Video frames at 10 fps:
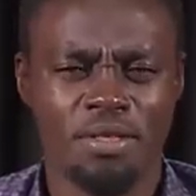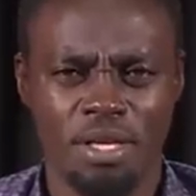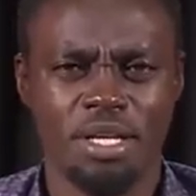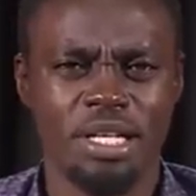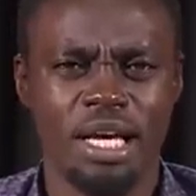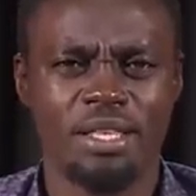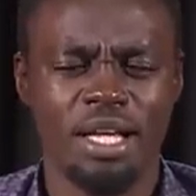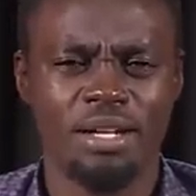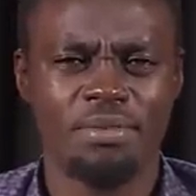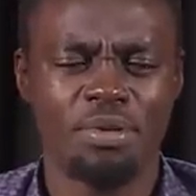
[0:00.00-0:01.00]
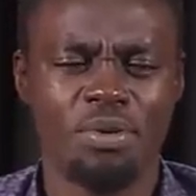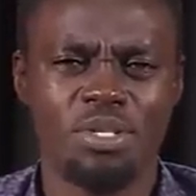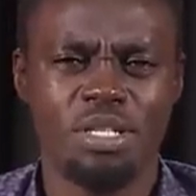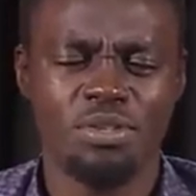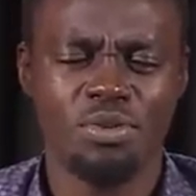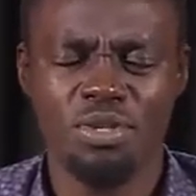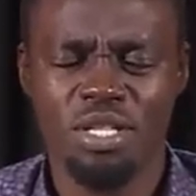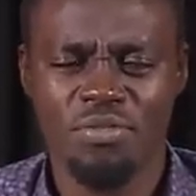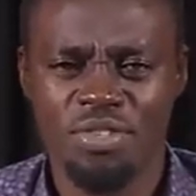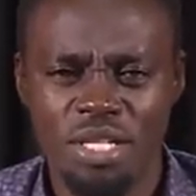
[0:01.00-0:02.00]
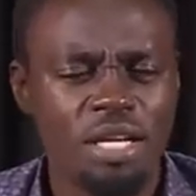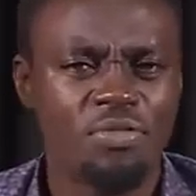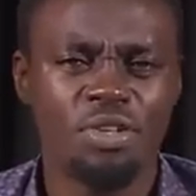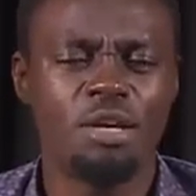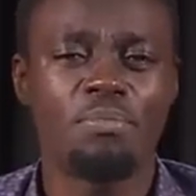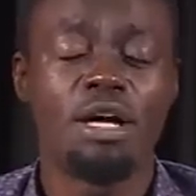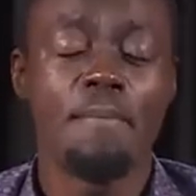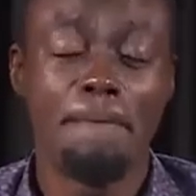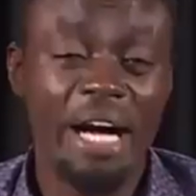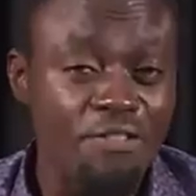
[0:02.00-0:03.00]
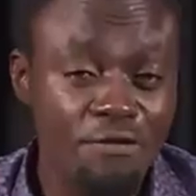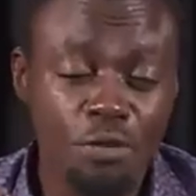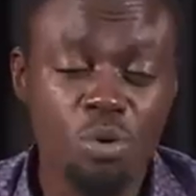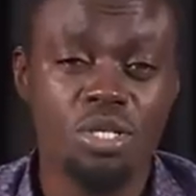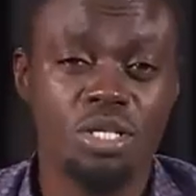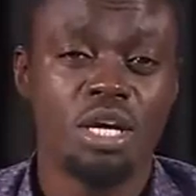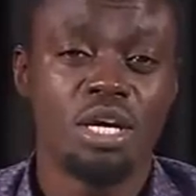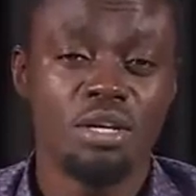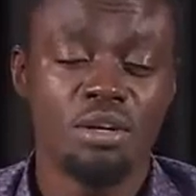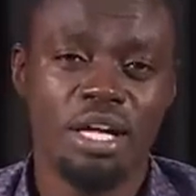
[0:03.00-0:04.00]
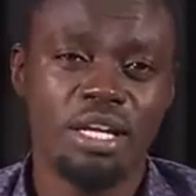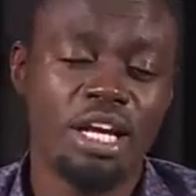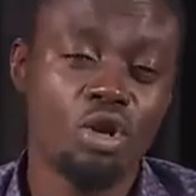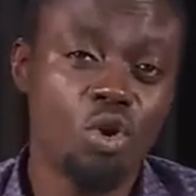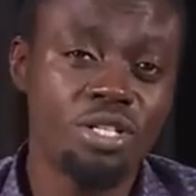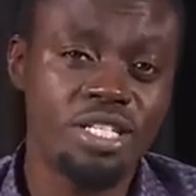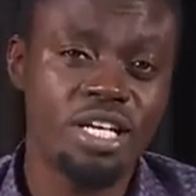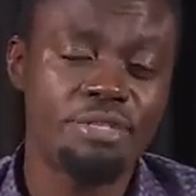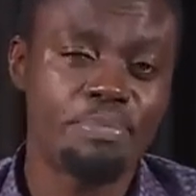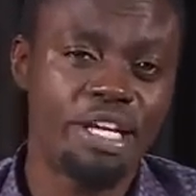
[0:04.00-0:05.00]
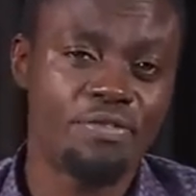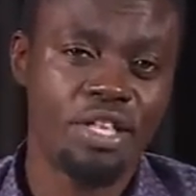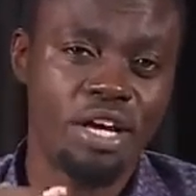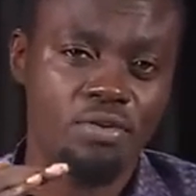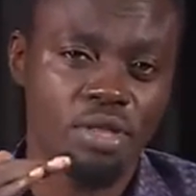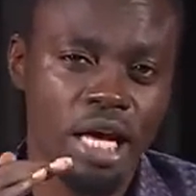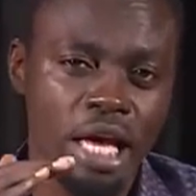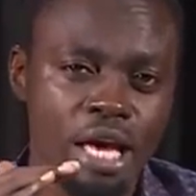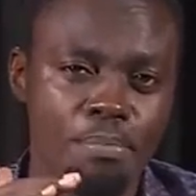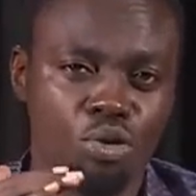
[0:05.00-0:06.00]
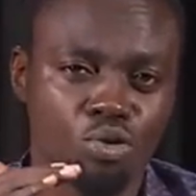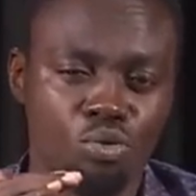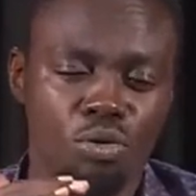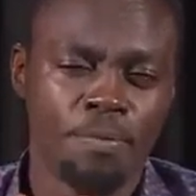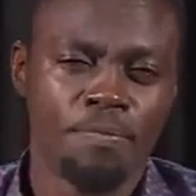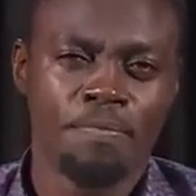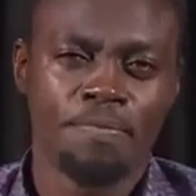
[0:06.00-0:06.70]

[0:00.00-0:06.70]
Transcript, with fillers: Things like that, because they, you, they've said for them by force. And, and God says, but if they're, they're able to,